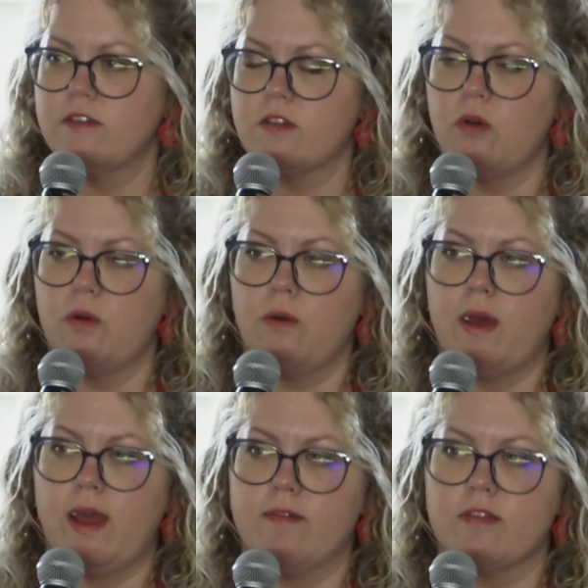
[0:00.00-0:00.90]
So
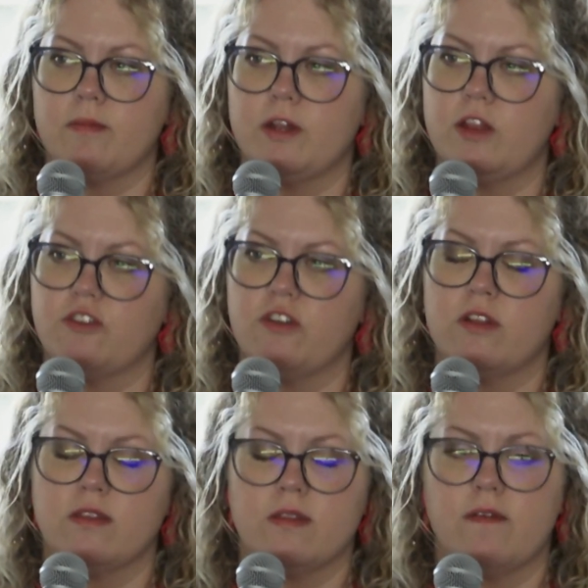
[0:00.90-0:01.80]
I have some
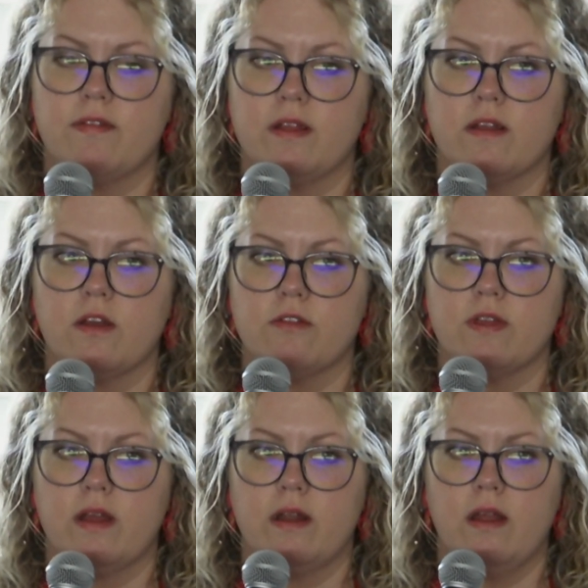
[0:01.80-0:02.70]
additional stuff that goes
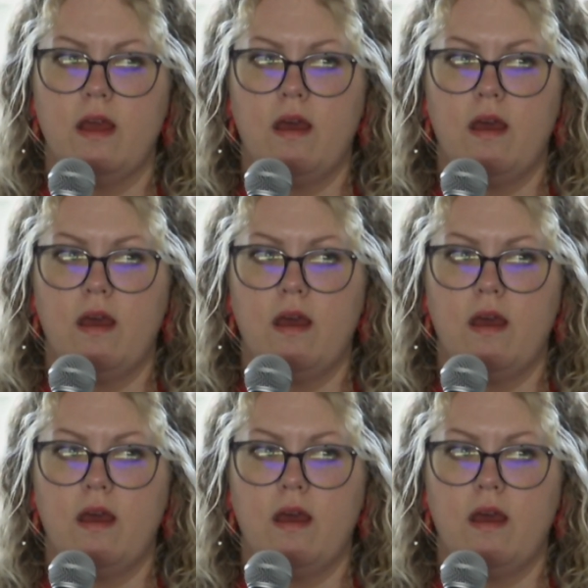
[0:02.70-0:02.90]
on.